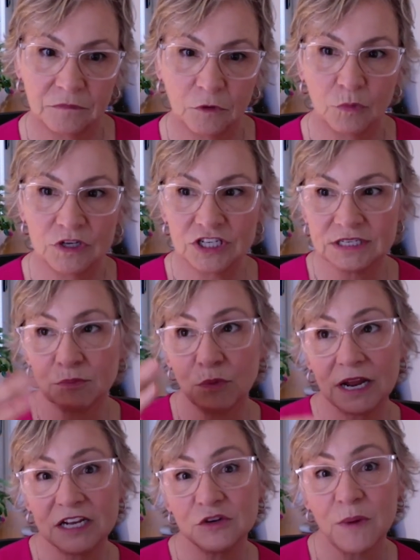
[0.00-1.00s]
which is
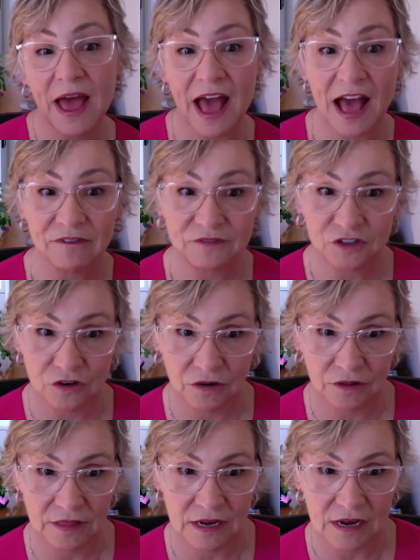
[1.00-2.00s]
what I do
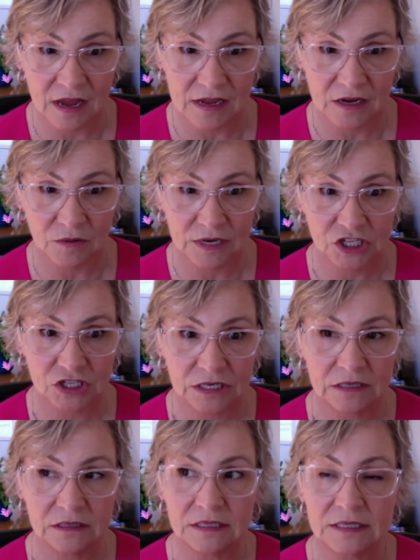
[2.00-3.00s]
after the nine
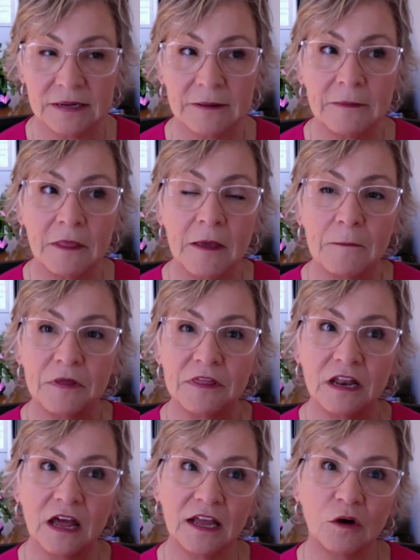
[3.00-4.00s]
questions. But
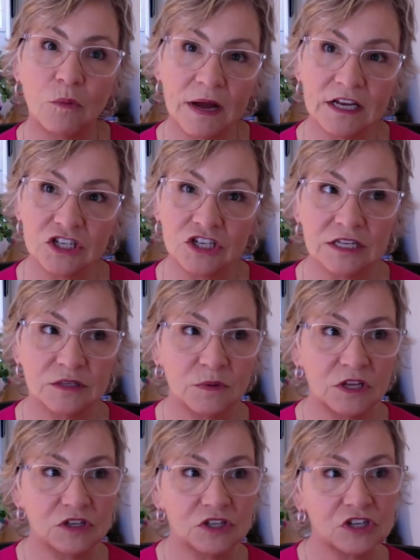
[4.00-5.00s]
the nine questions,
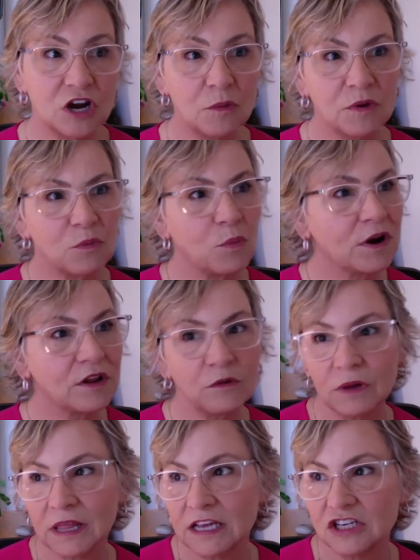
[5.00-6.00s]
when you start with what are the
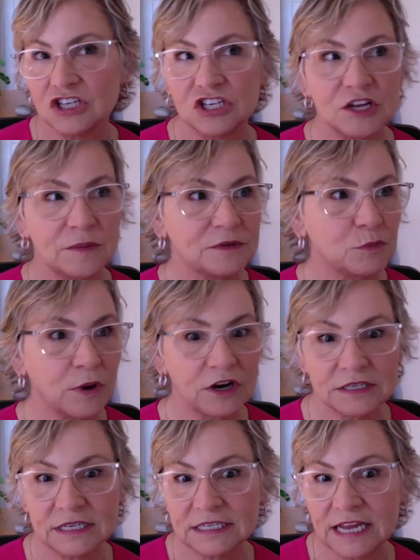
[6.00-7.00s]
relationships, where
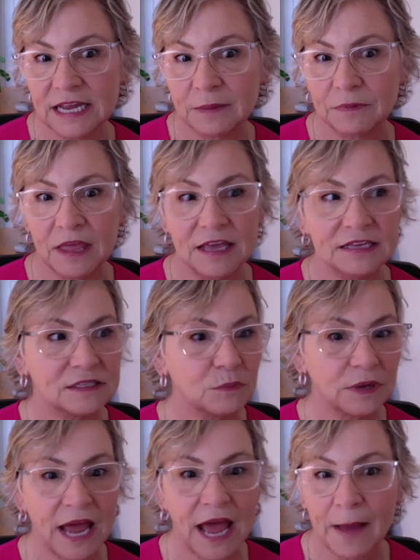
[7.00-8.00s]
does it take place,
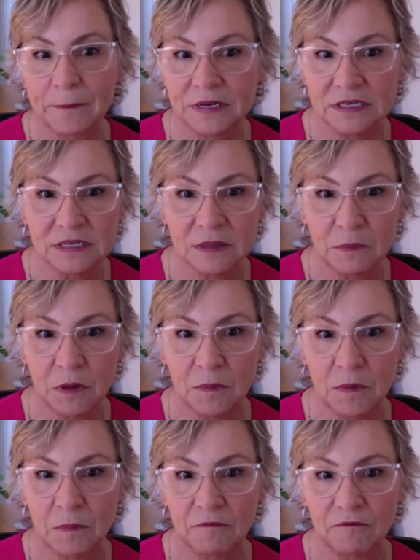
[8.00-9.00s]
what happened the
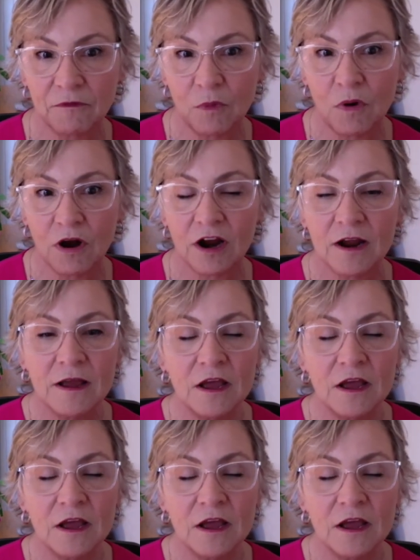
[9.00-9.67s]
moment before,